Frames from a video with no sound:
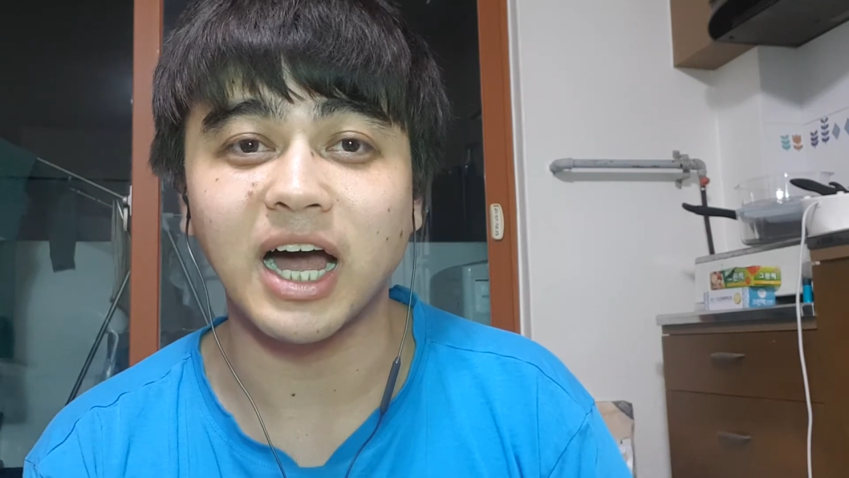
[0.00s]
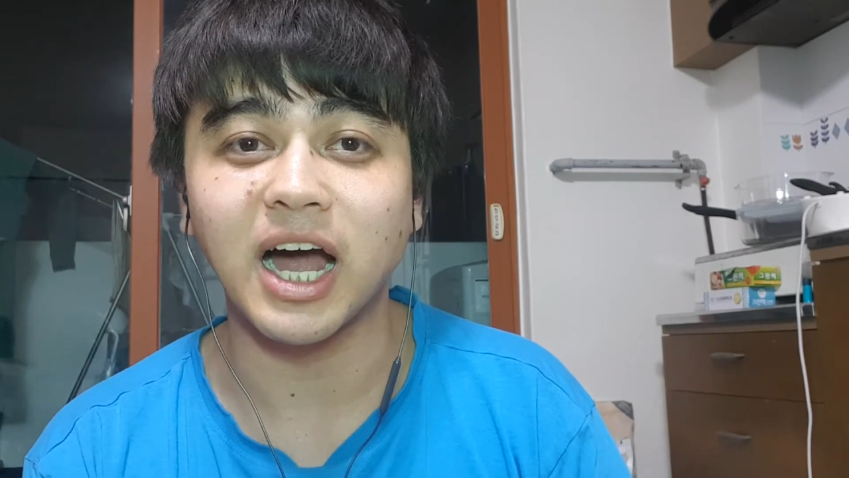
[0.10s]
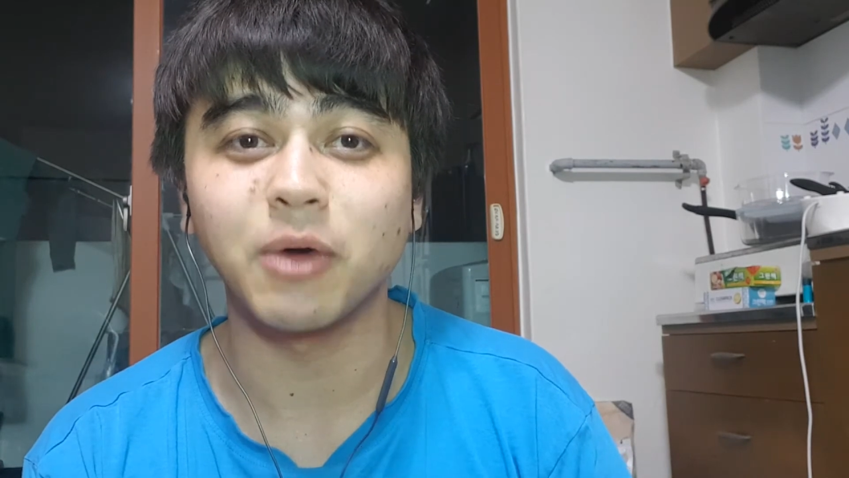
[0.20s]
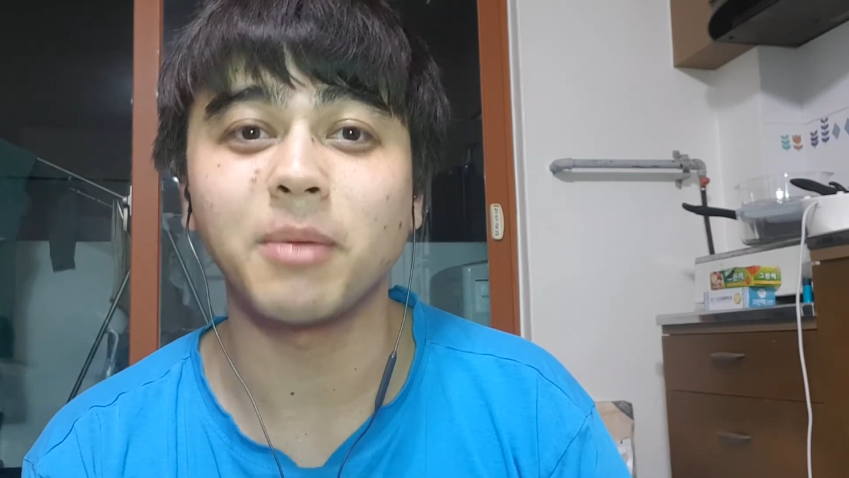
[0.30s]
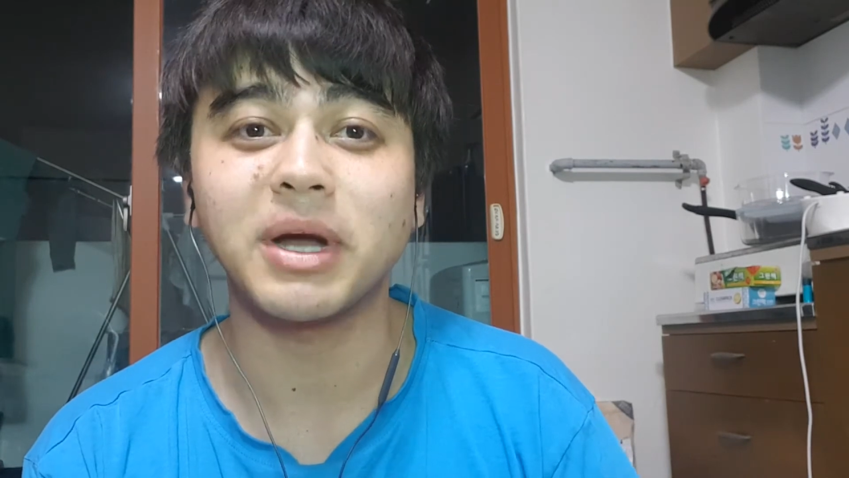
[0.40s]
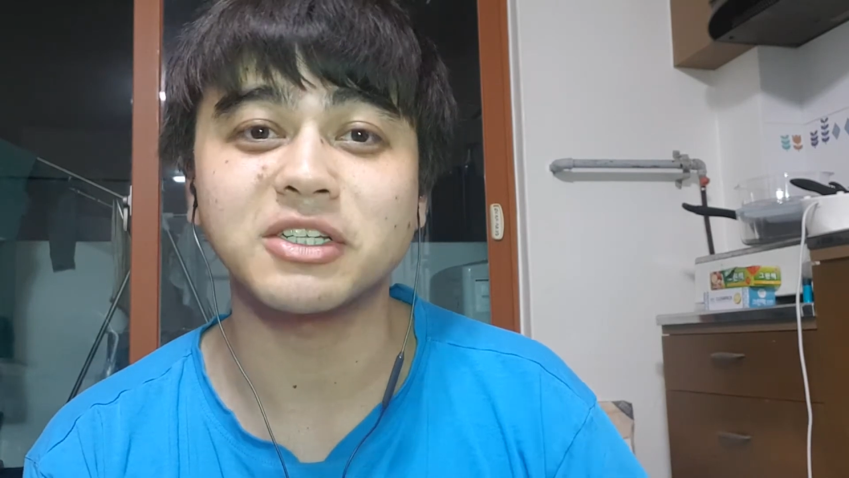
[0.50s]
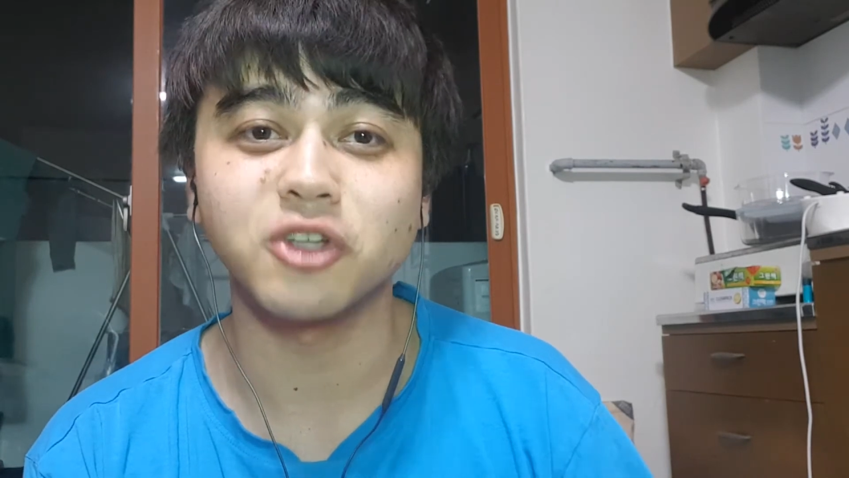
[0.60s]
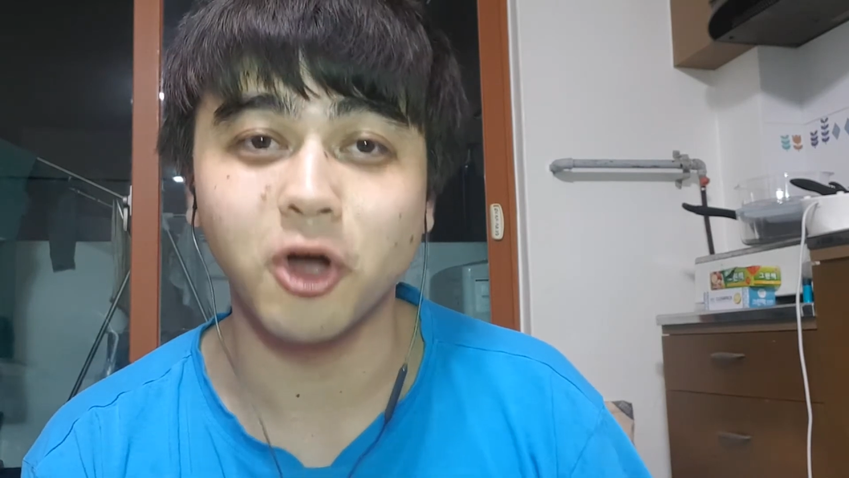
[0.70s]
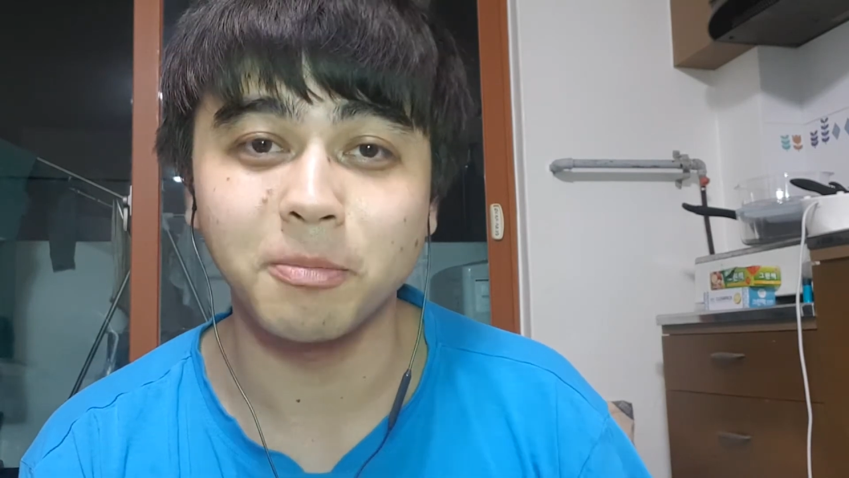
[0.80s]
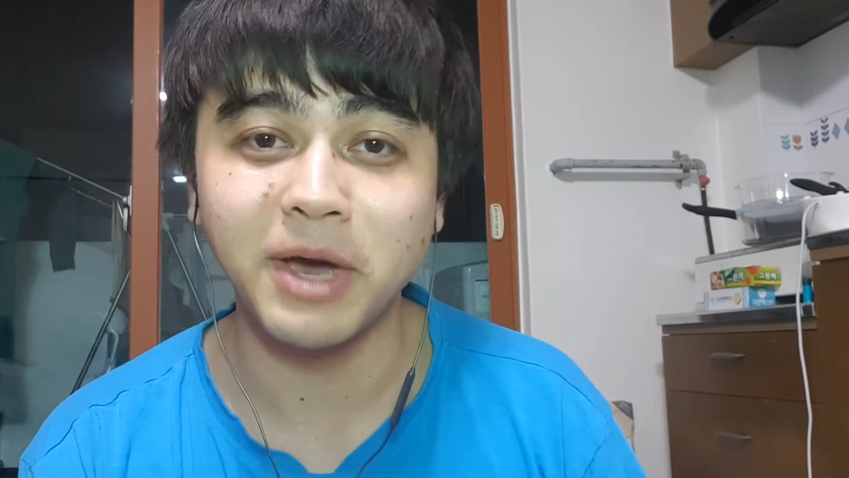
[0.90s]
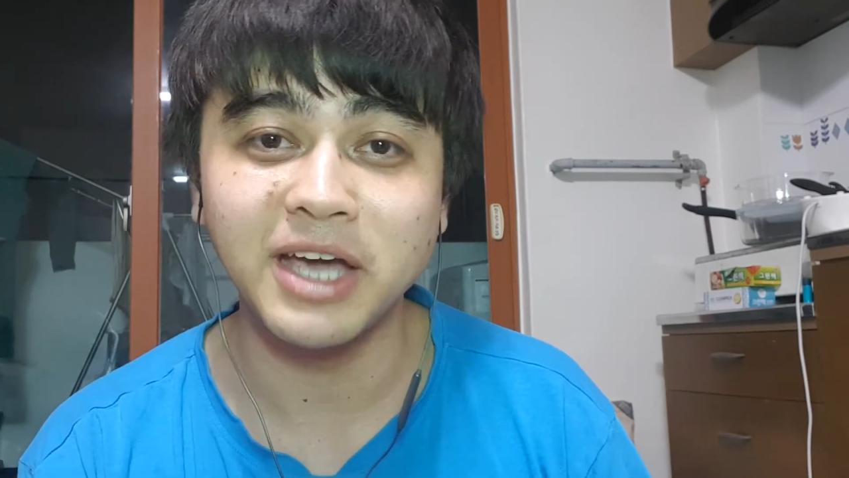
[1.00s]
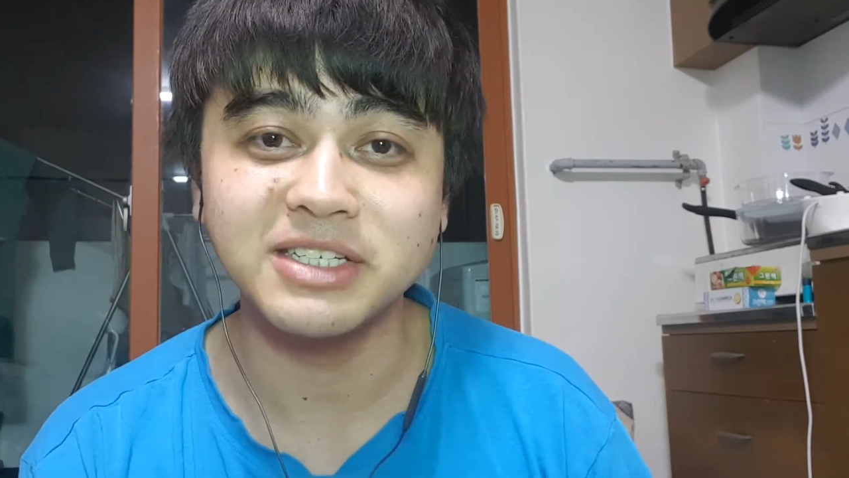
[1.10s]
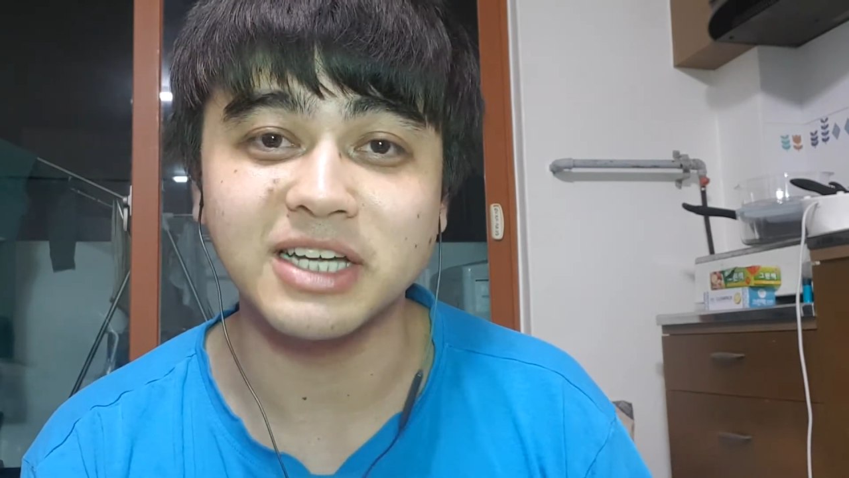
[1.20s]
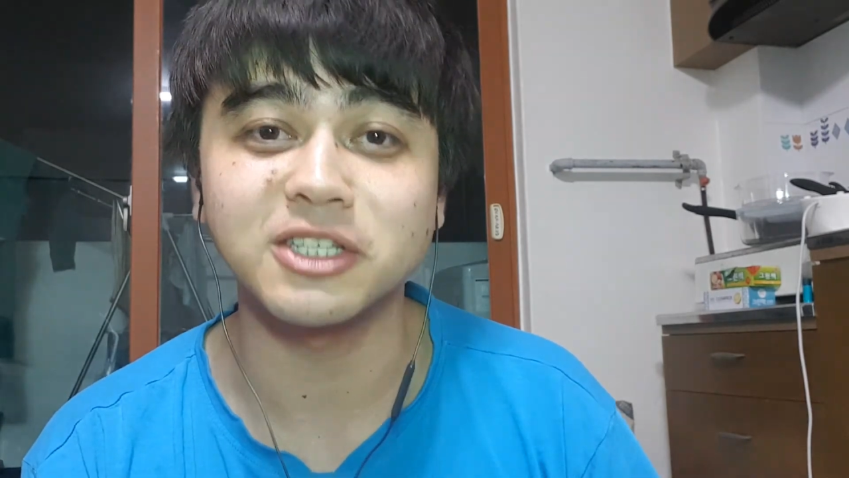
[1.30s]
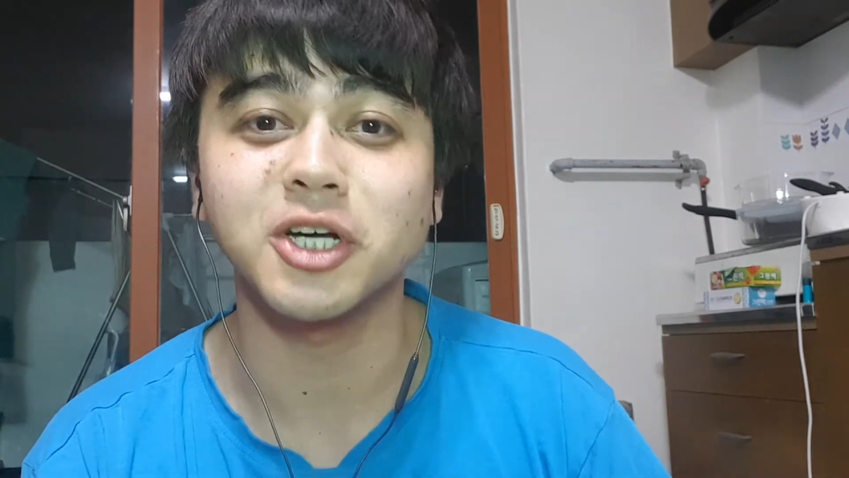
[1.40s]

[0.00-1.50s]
I went back to the home page and